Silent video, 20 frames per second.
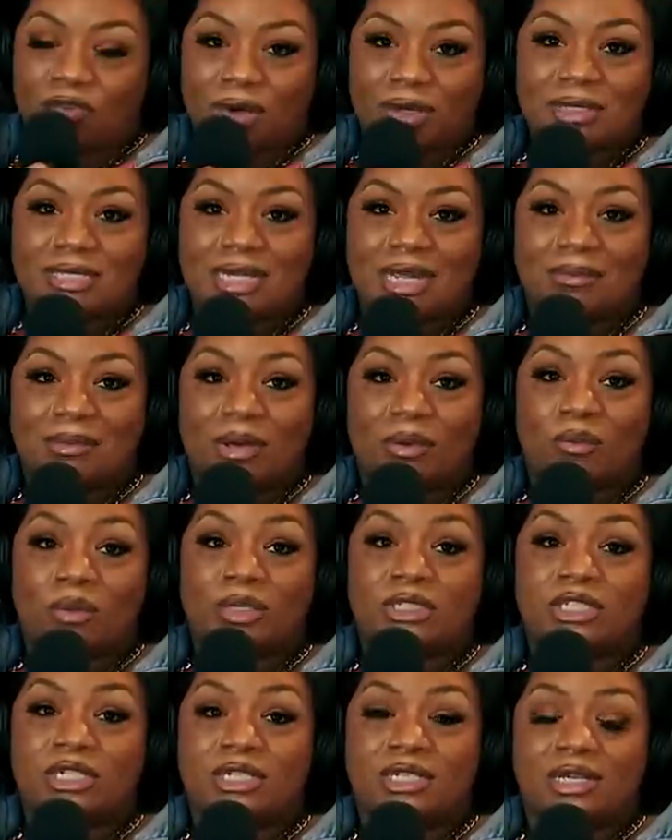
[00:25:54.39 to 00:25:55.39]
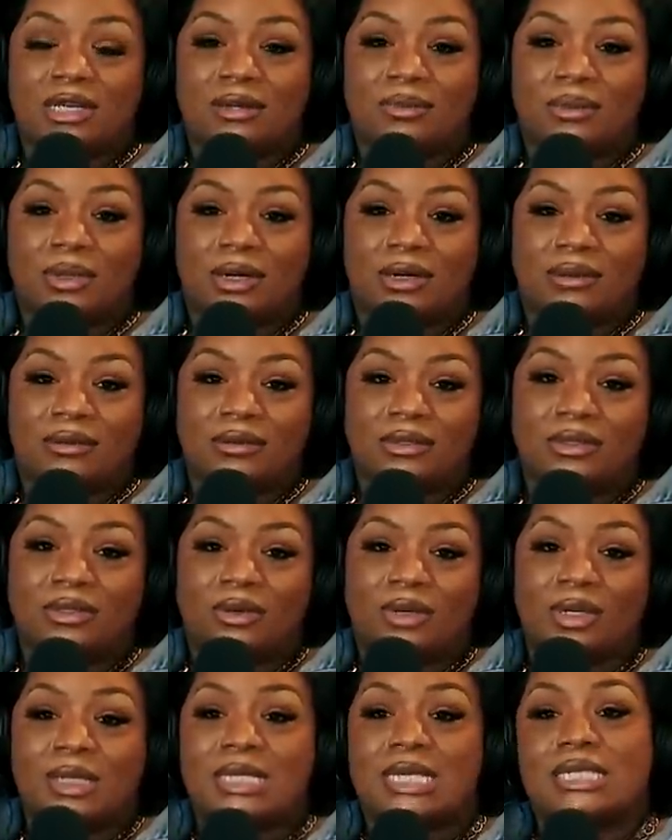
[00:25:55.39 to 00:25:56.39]
First time, I, well, she, well, you
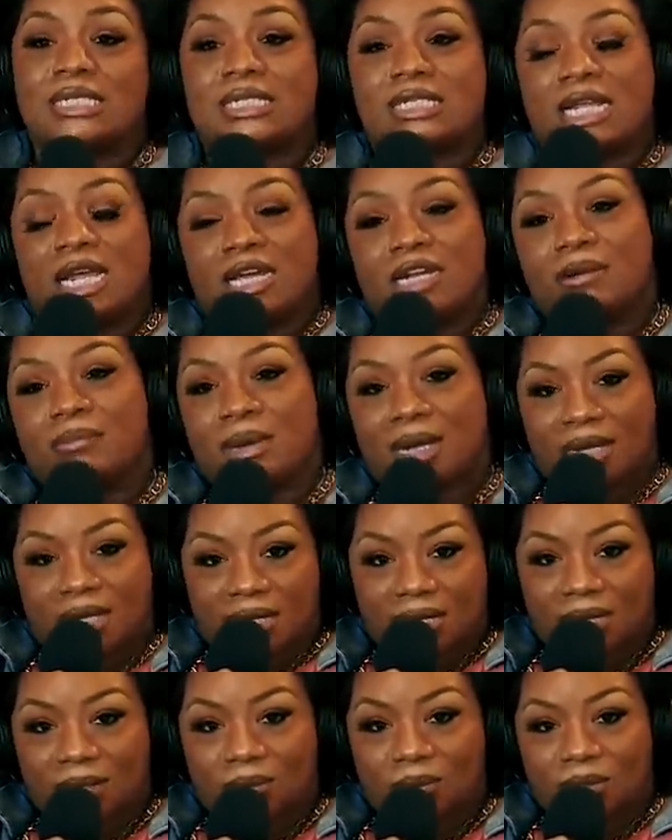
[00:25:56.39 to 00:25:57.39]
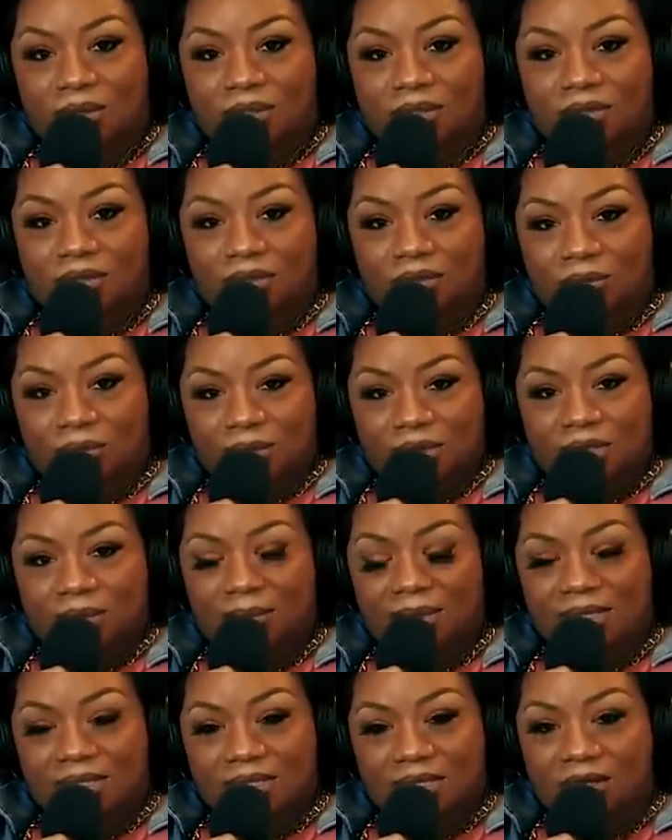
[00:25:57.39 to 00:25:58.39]
know, it, it stayed in my head when, you know, when
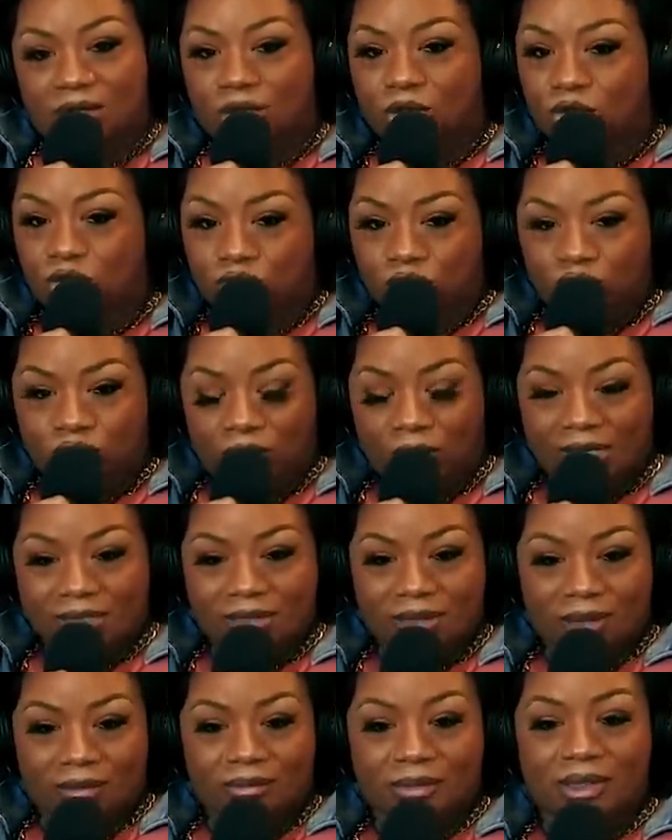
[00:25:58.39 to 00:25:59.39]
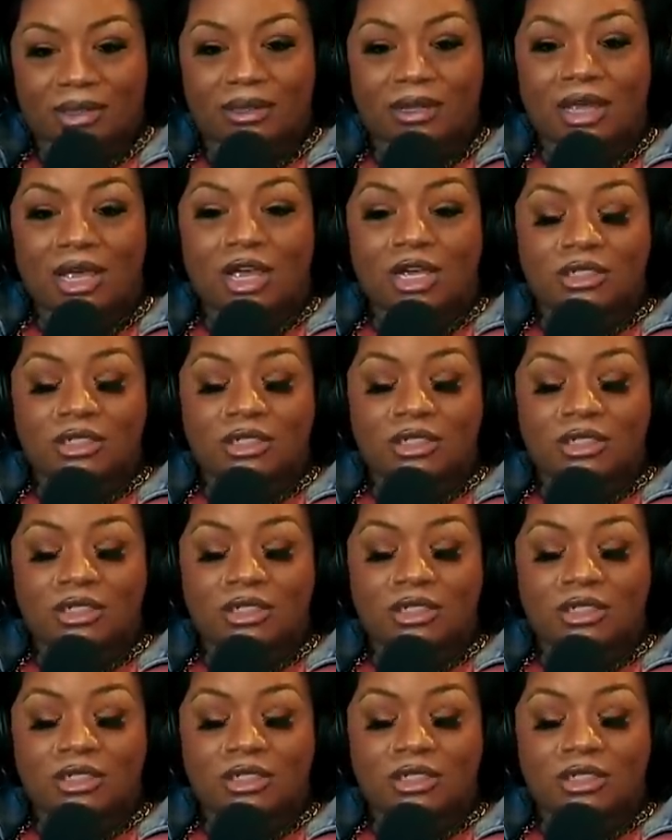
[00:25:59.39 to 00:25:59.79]
somebody said, oh, you should try something.